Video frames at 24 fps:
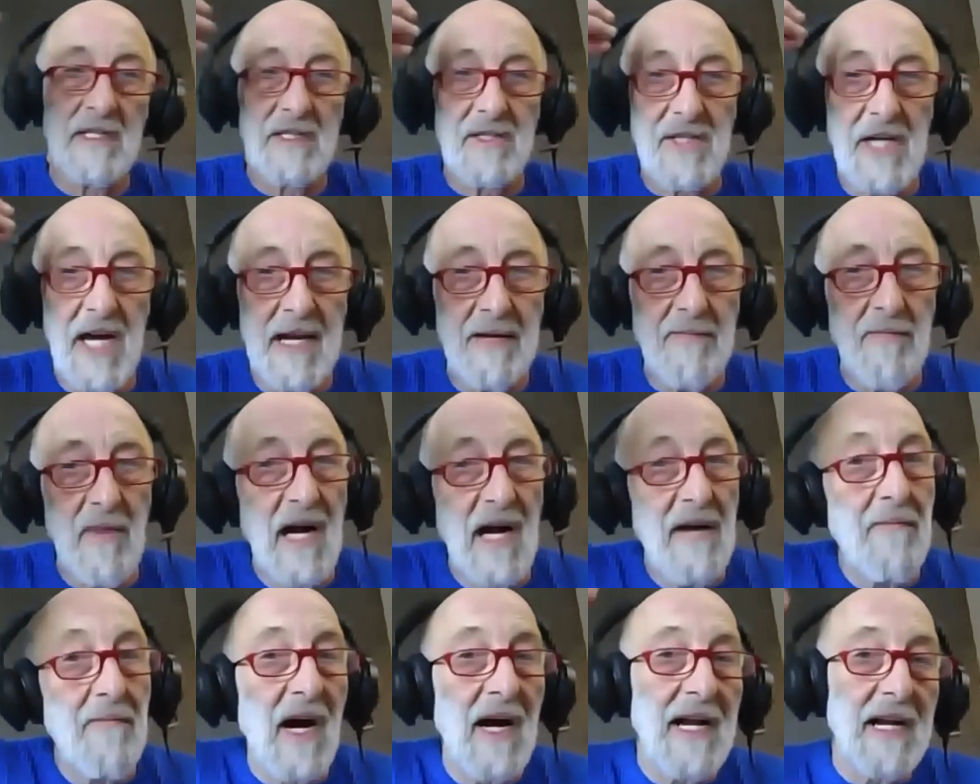take my
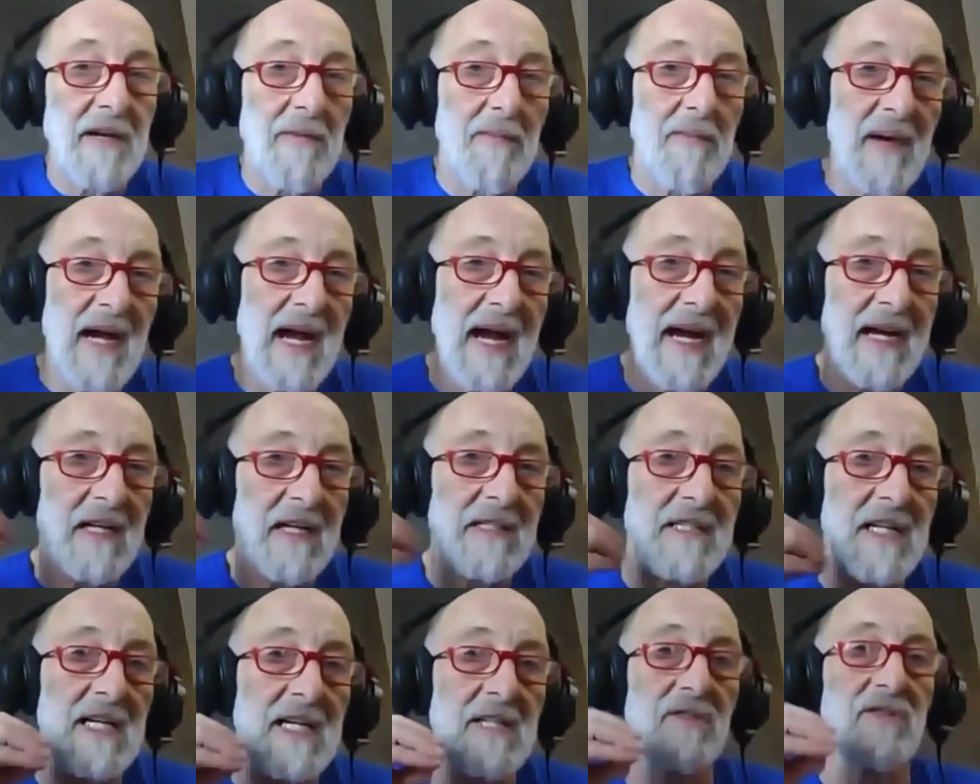mind back
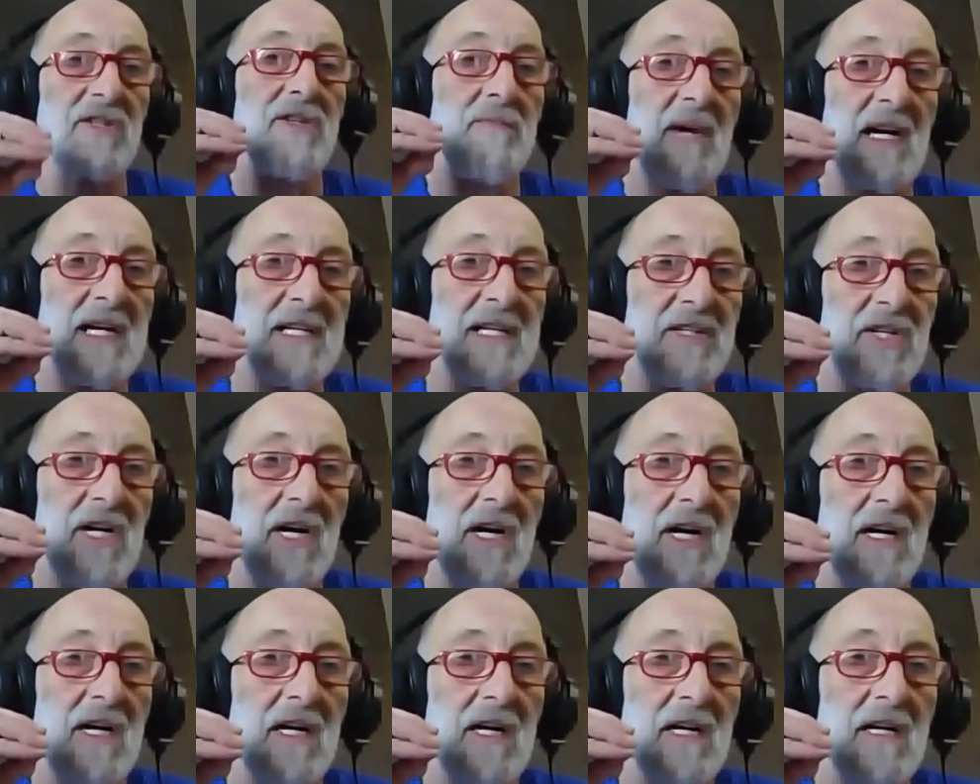down to my
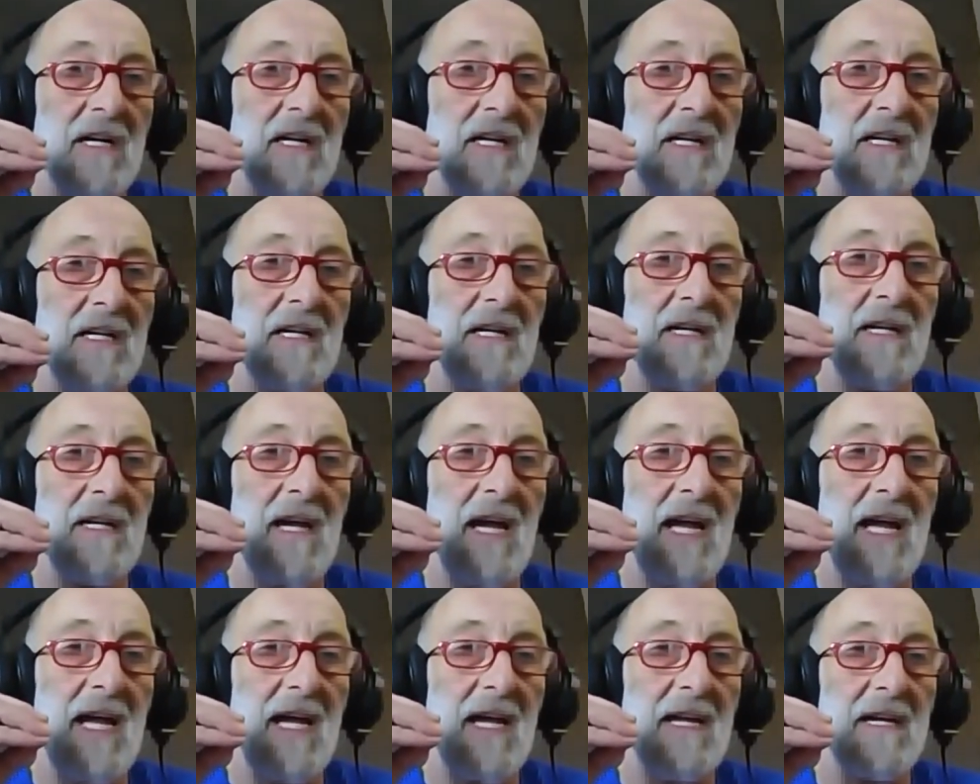tongue
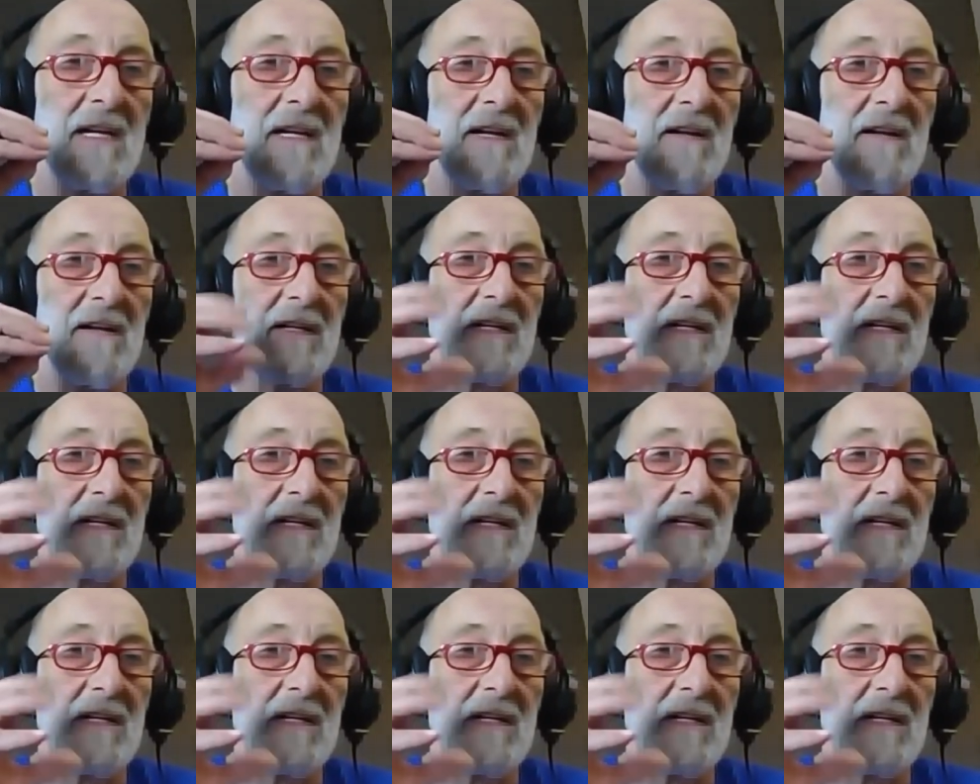and